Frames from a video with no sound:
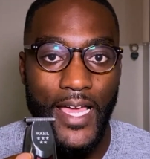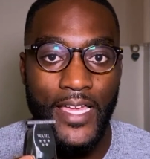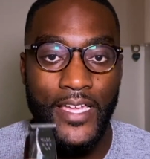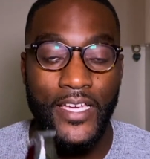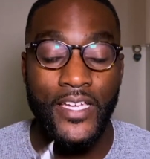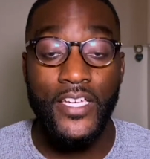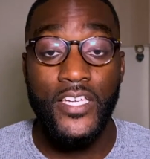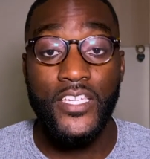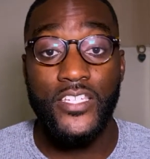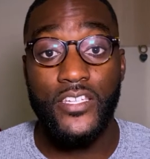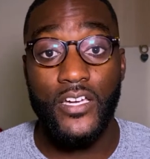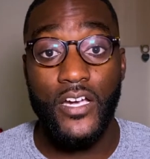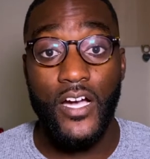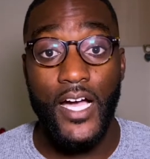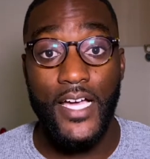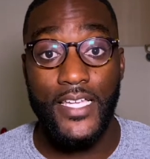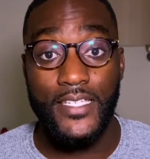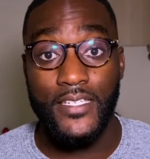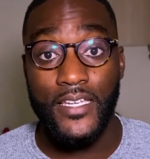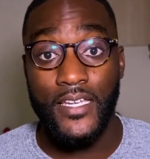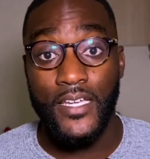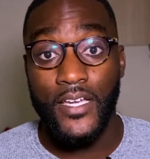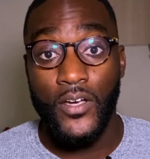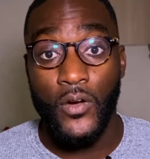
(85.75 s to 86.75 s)
So guys,
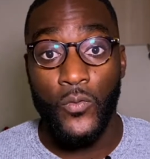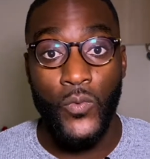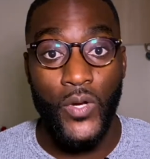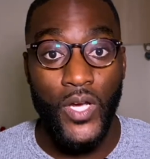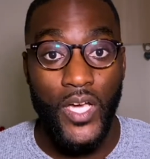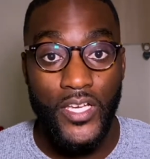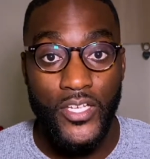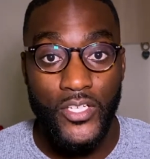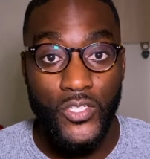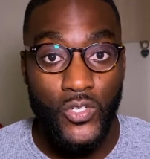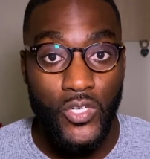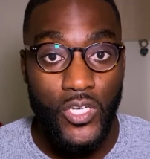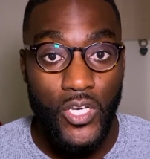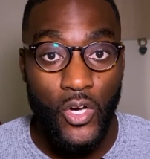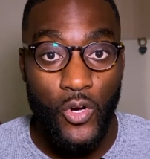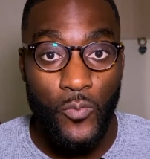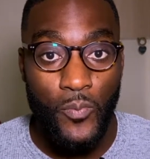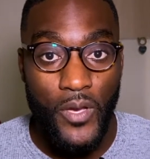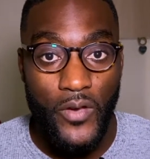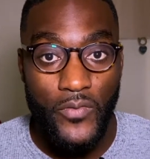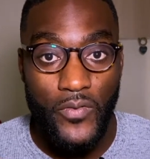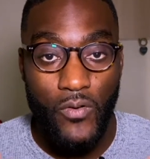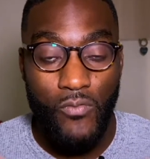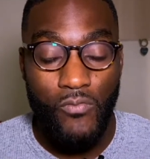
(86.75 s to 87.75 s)
we're going to do a little bit of
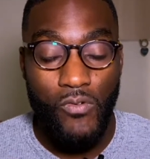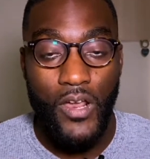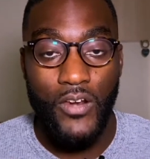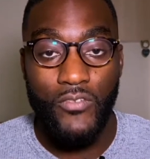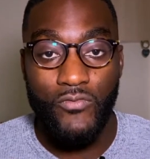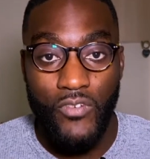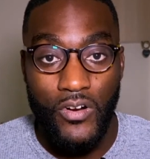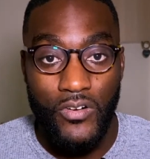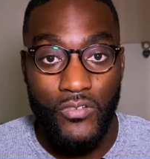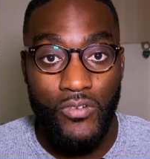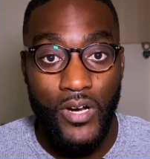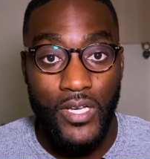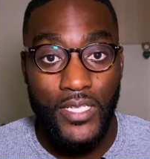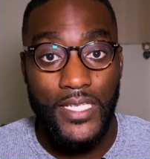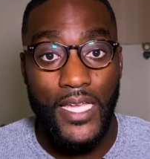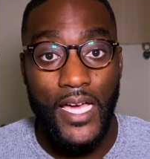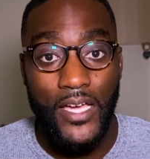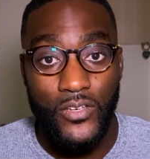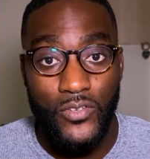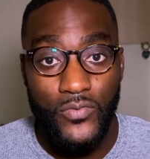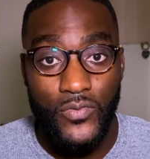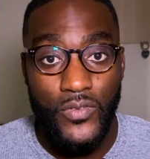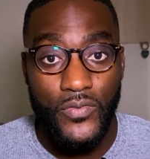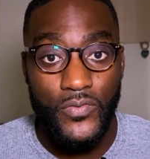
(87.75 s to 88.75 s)
a rundown of
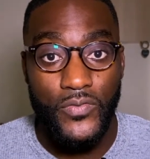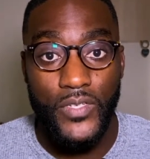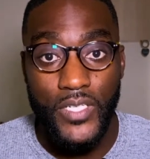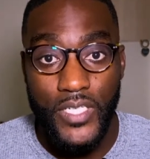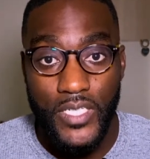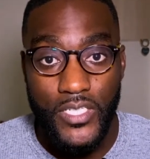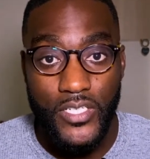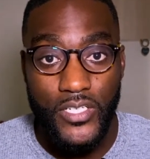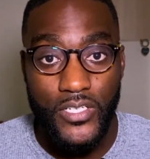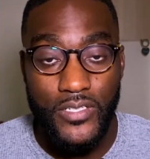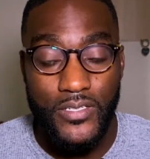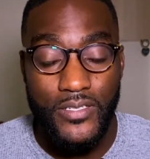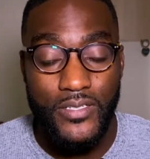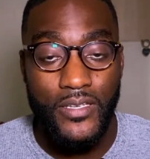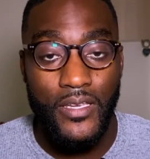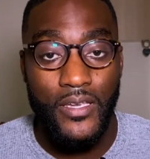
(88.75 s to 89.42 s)
the features